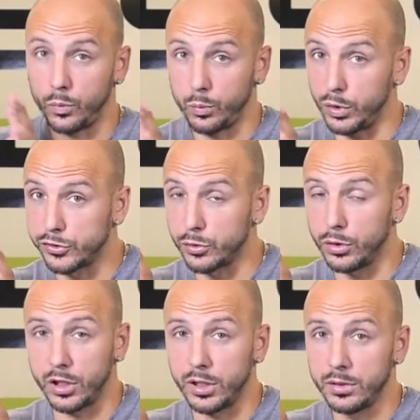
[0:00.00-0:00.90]
What's
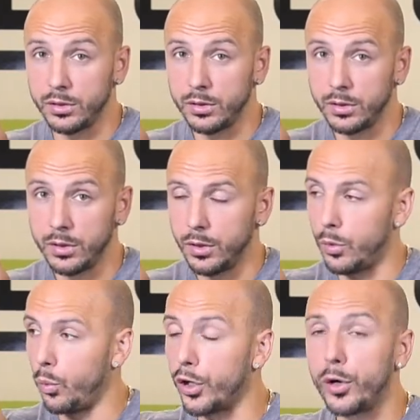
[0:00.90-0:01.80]
going on?
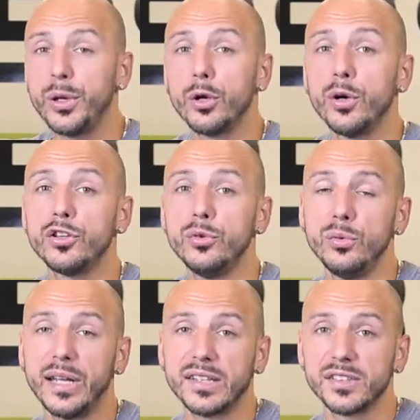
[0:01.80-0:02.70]
What are we going to do
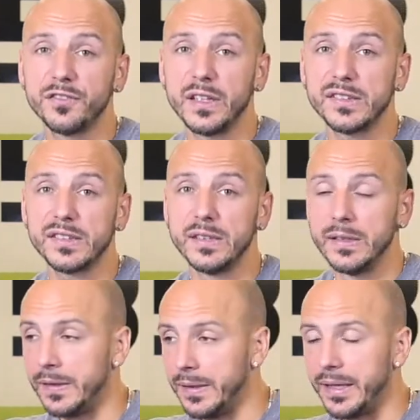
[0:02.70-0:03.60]
next to fix it?
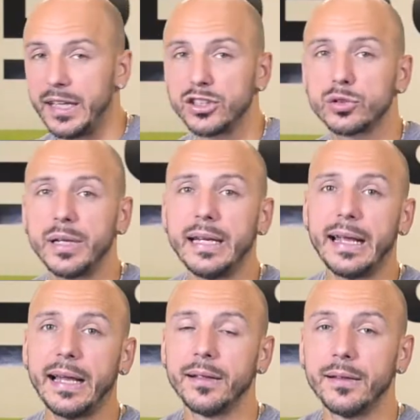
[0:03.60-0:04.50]
And train
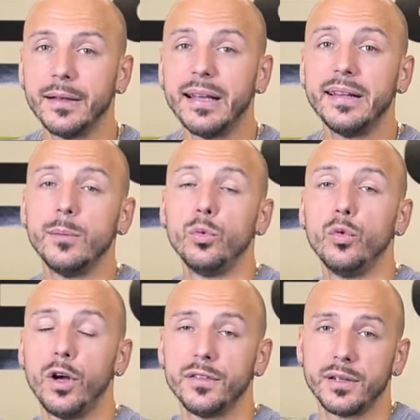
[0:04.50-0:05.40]
that and then
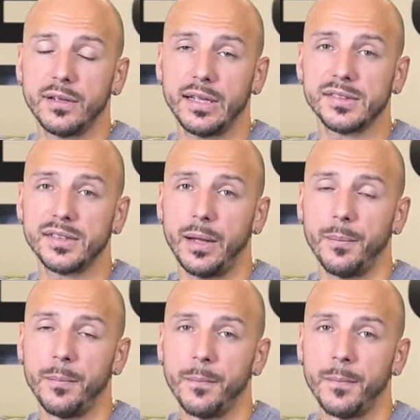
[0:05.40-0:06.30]
move on to the next
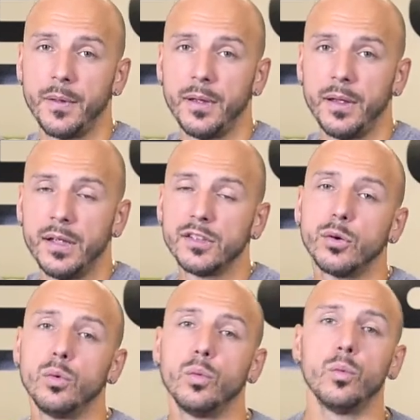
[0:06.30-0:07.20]
step.
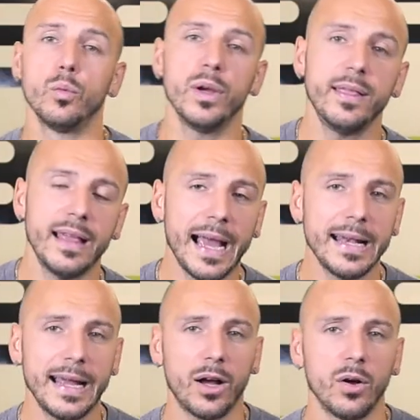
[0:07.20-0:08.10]
So with that
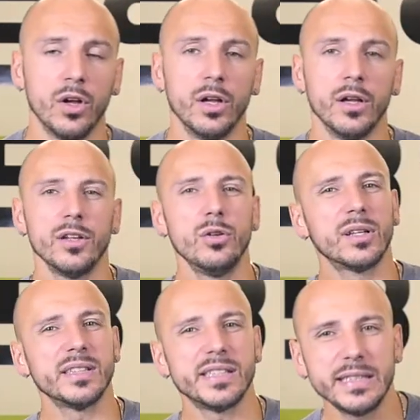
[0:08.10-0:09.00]
now, you
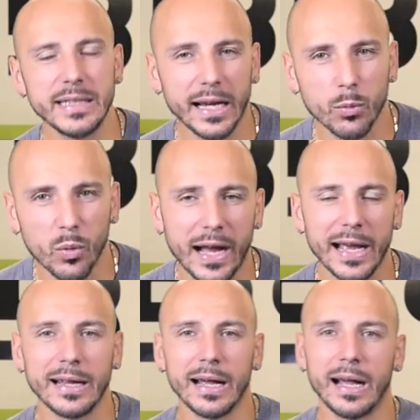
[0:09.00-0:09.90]
can see like why